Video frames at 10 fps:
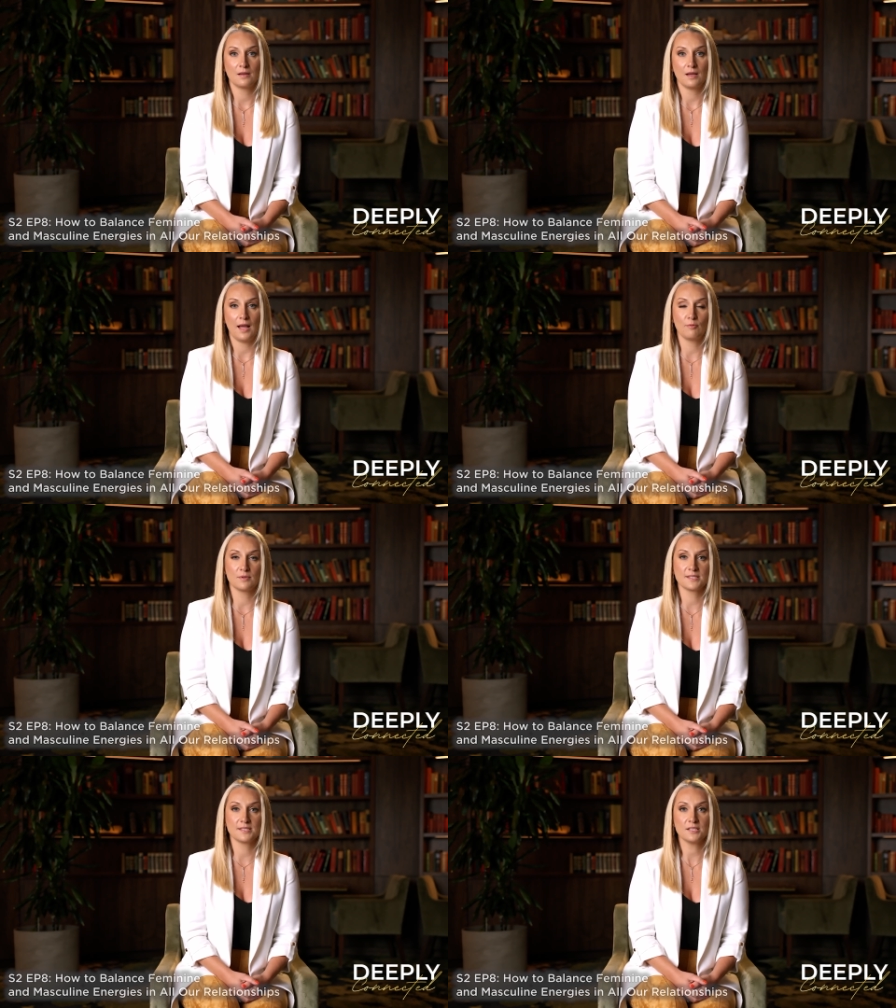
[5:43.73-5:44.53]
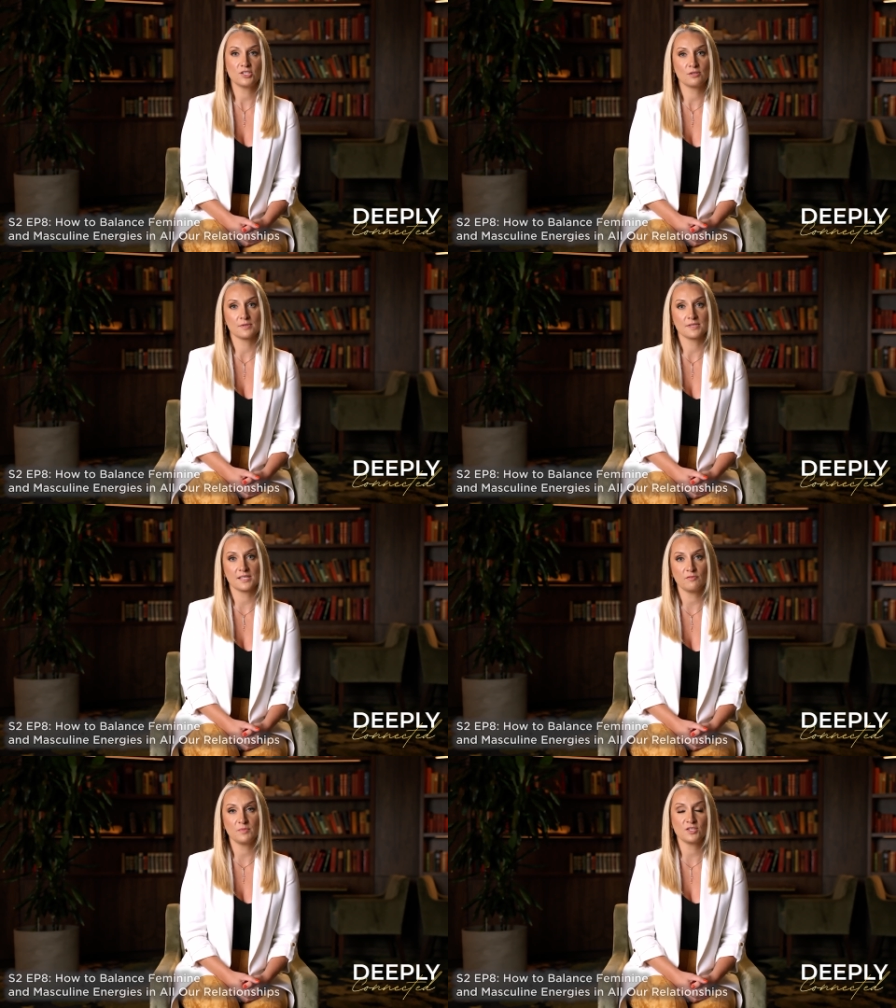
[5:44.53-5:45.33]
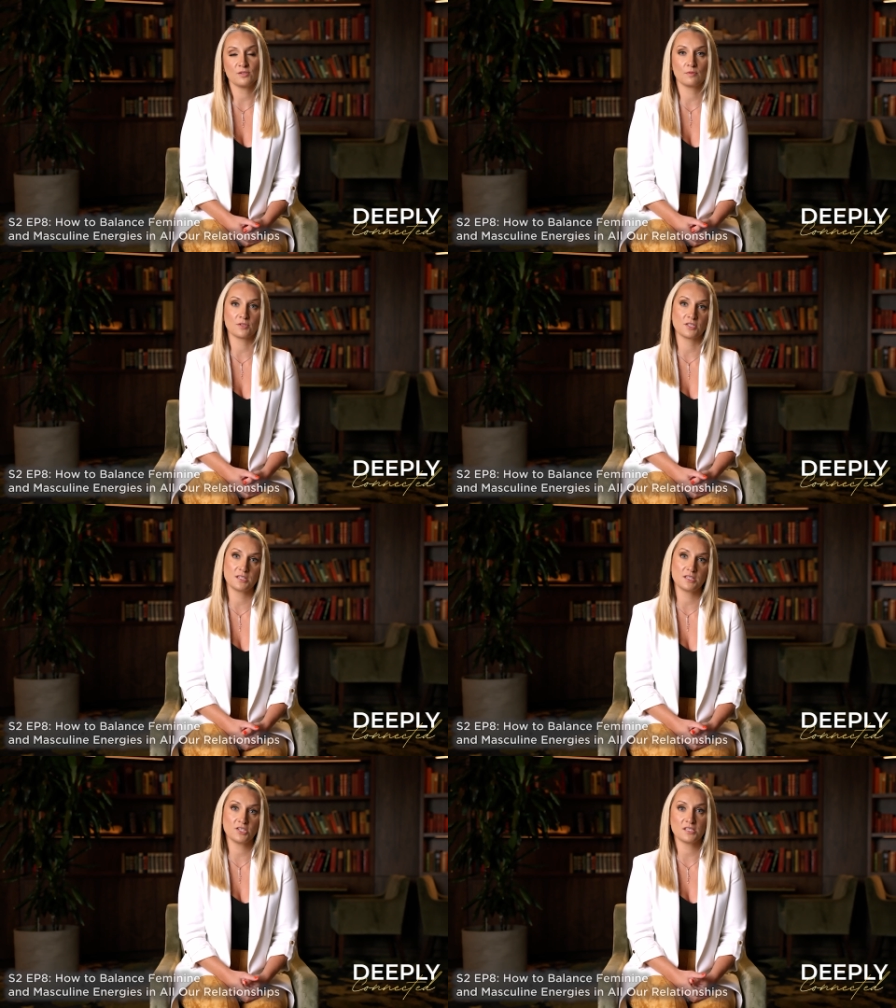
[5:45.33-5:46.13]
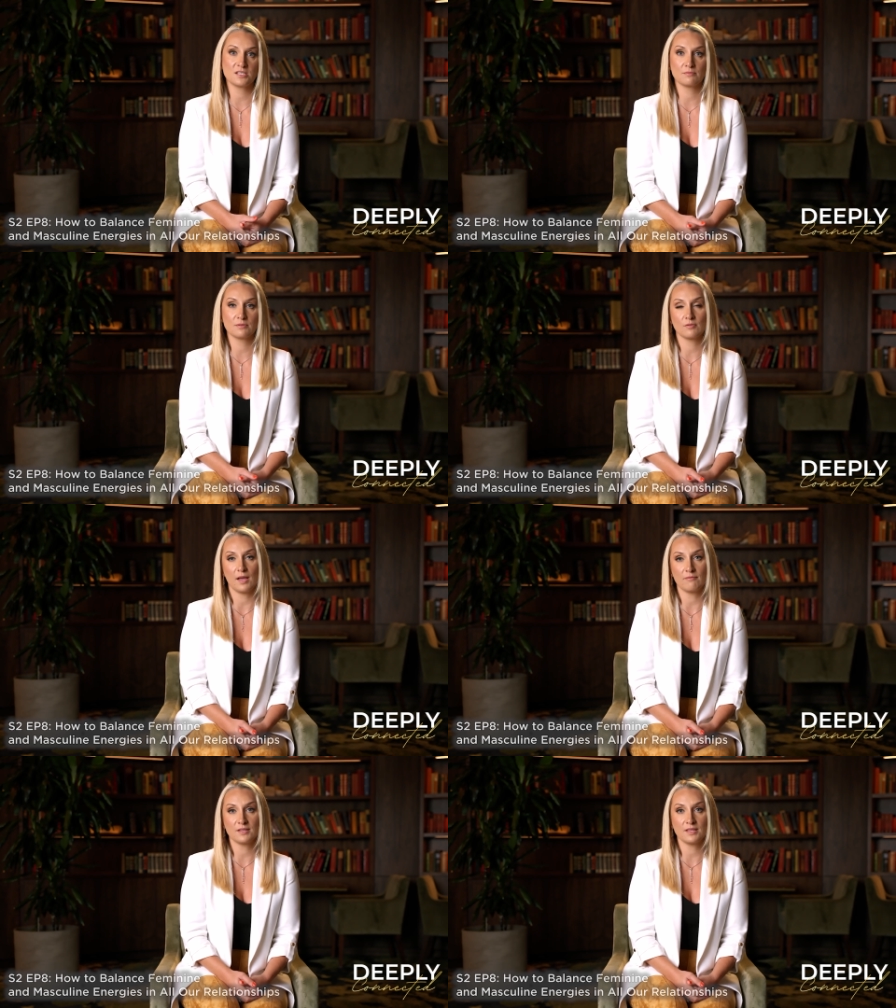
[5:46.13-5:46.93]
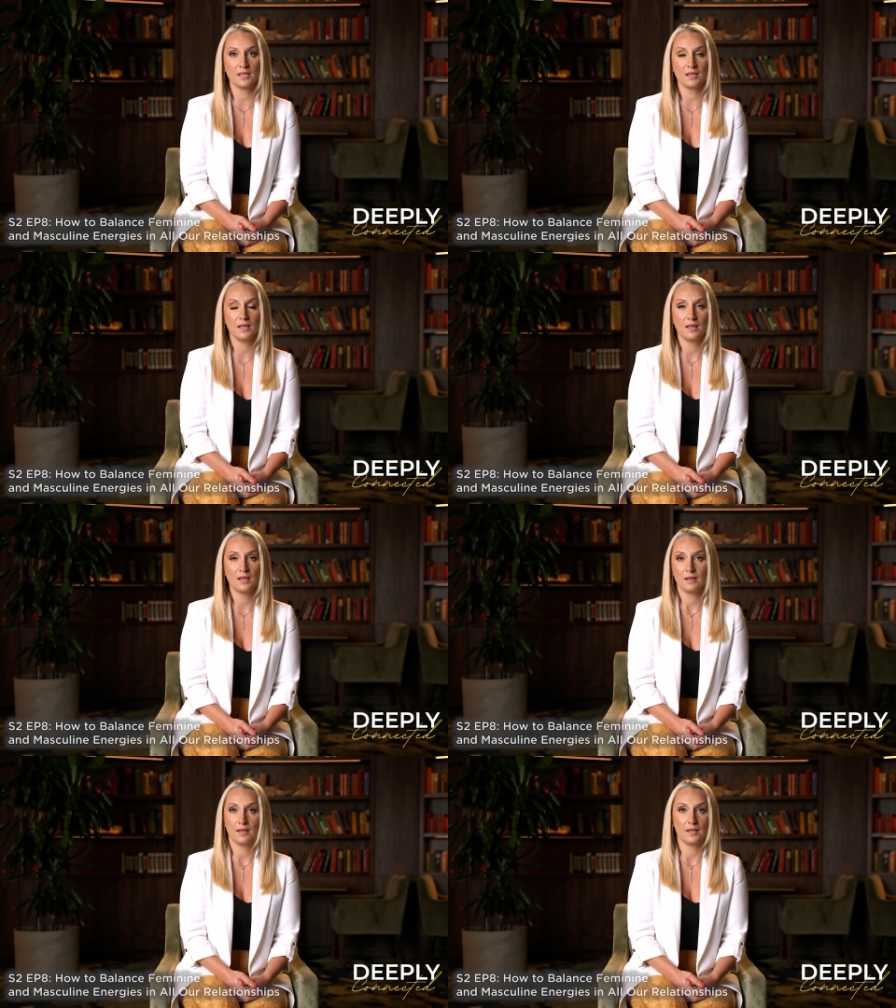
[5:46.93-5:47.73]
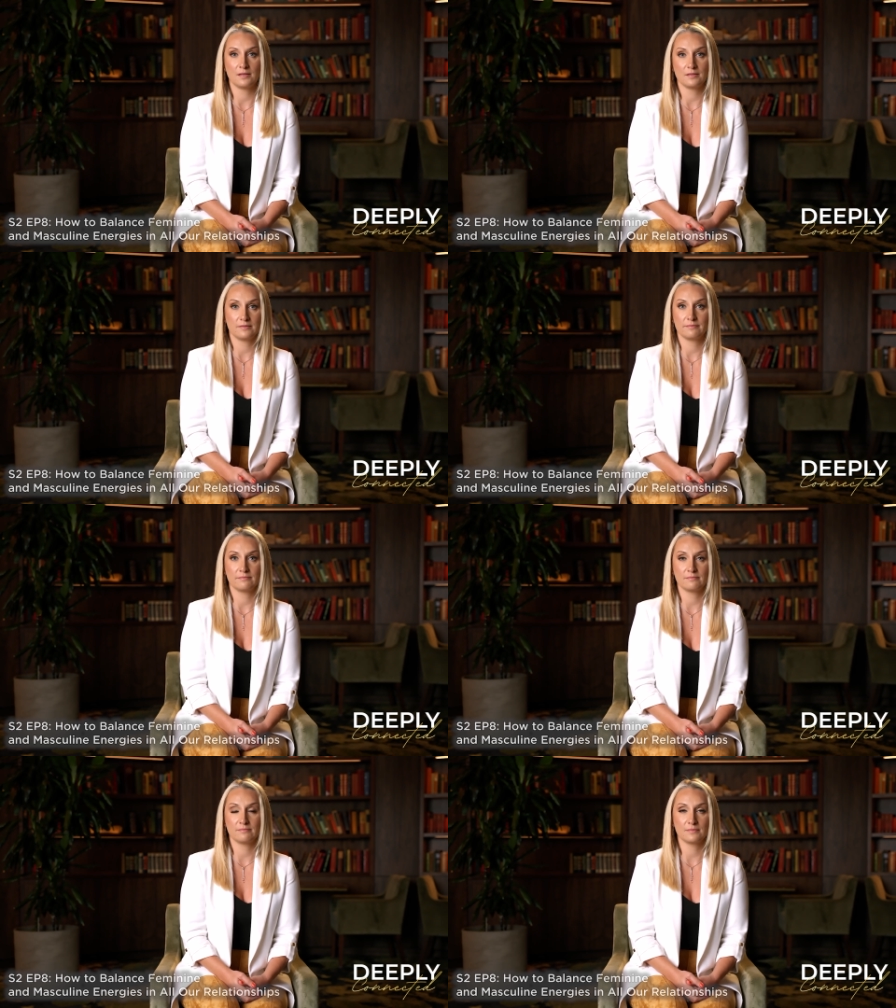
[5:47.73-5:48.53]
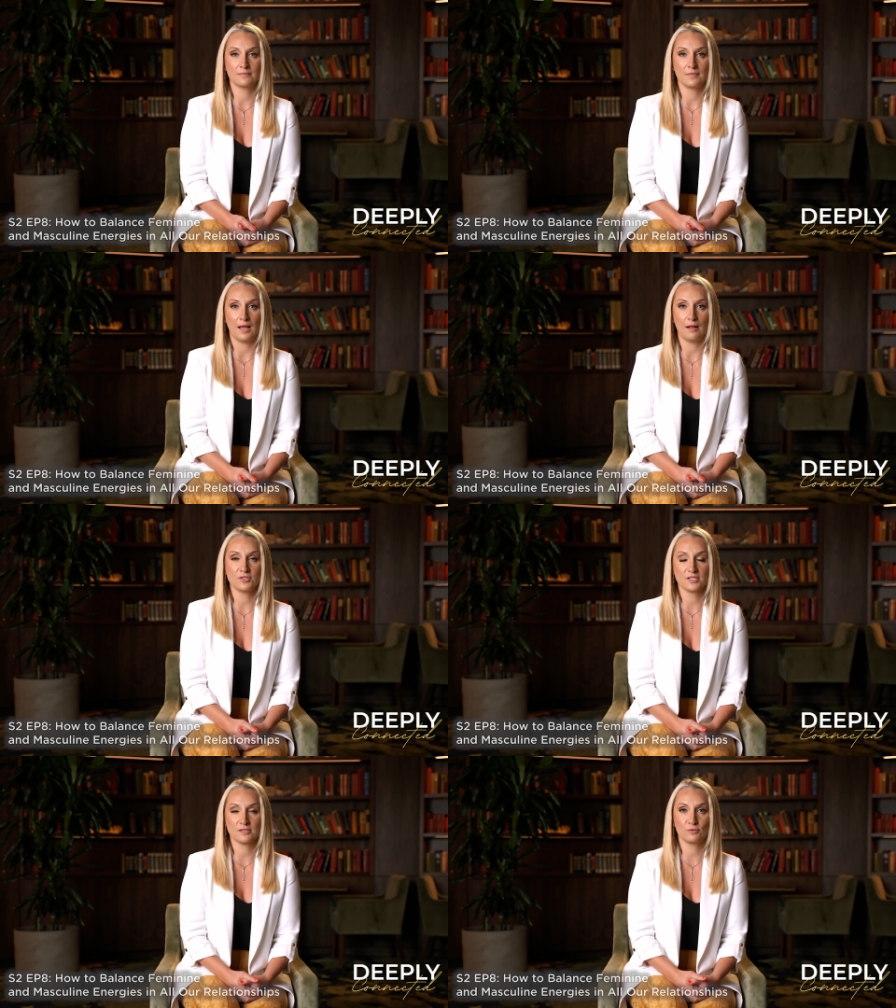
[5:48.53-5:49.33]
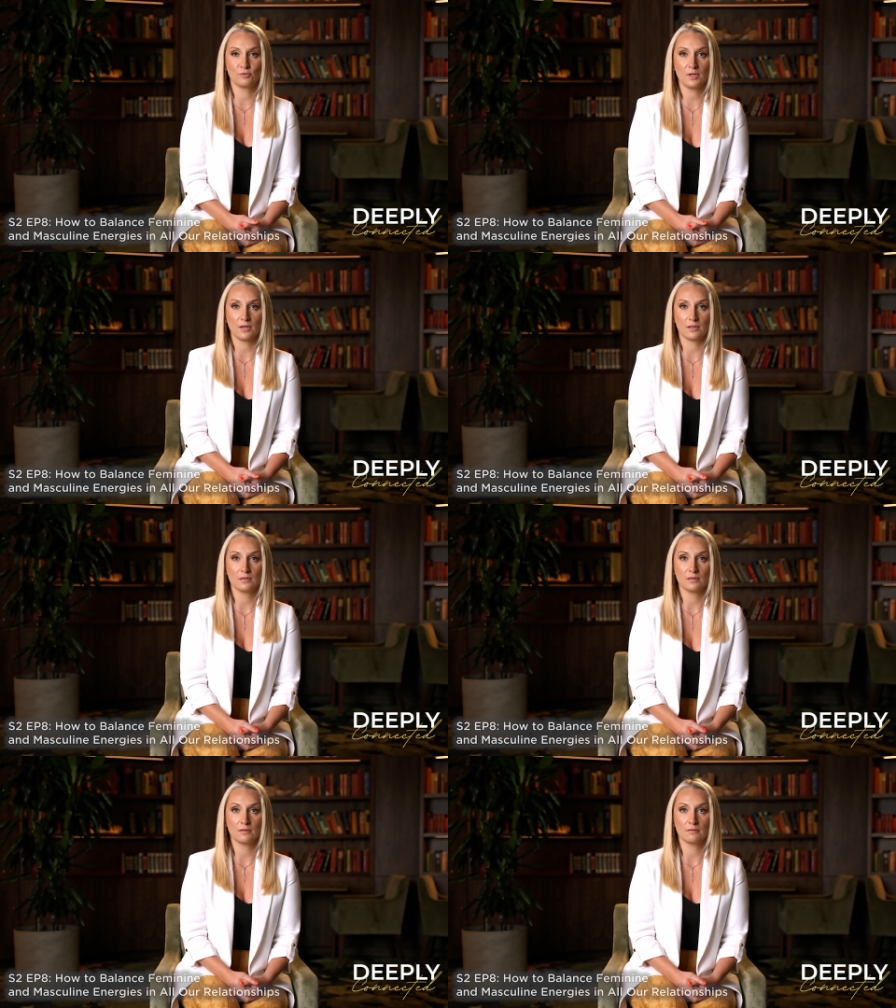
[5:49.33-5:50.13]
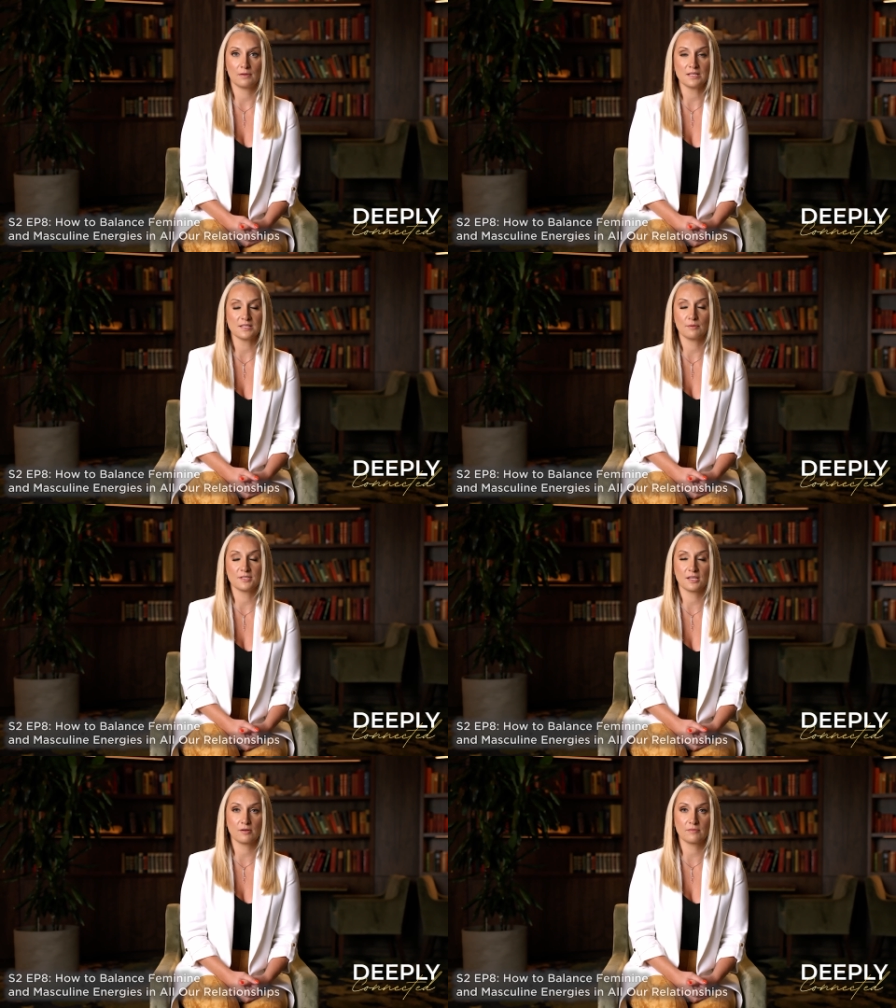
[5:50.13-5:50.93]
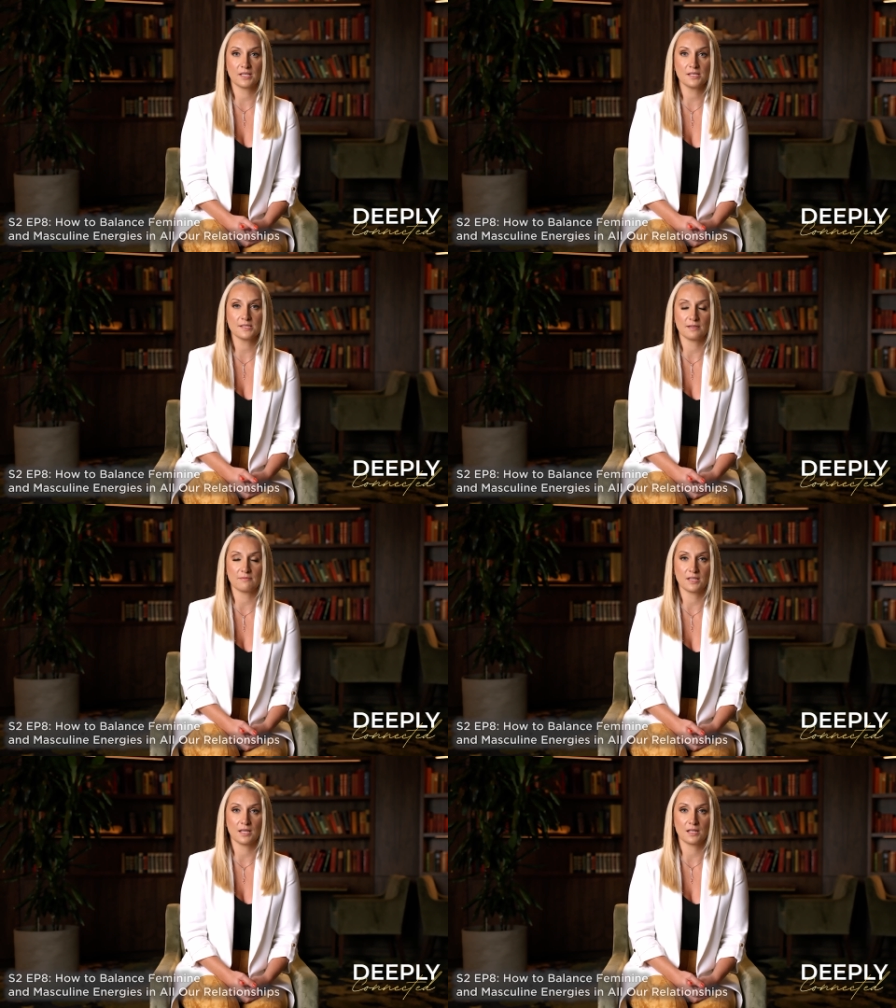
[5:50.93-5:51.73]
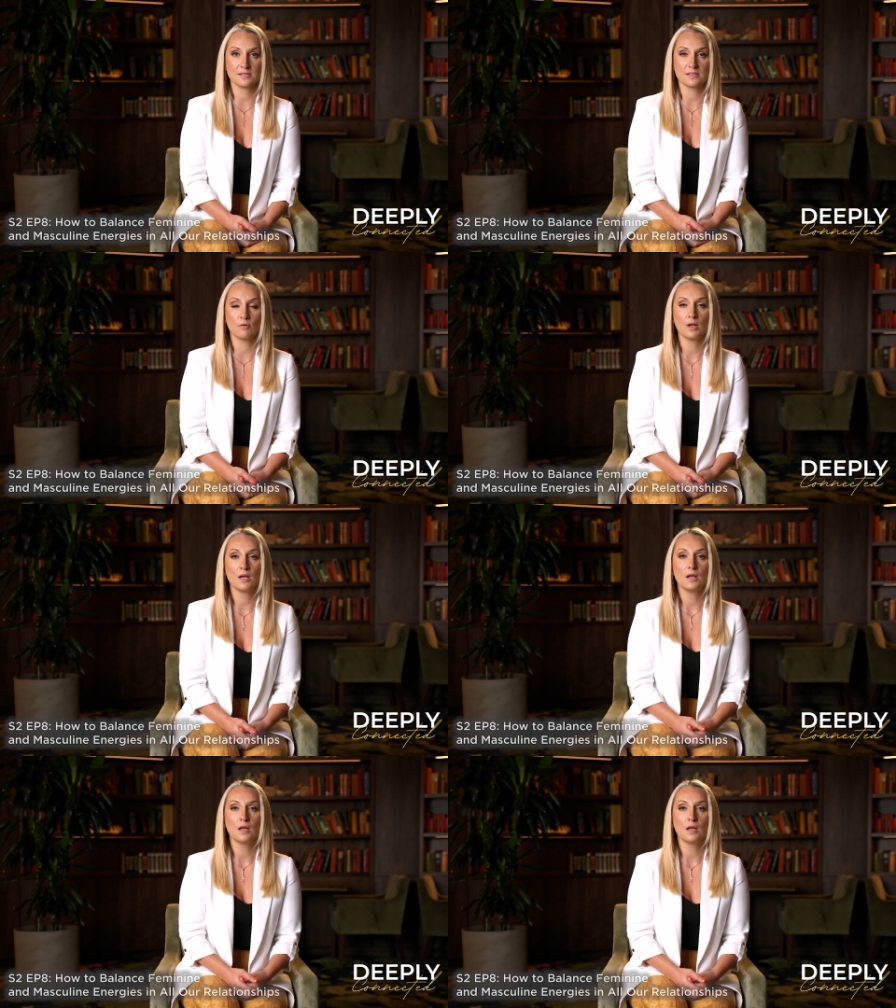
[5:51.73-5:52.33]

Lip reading: I will sit, she will serve me, she will wash the dishes, she will do everything, and I will just go to work, right? I will take care of the kids and everything else. So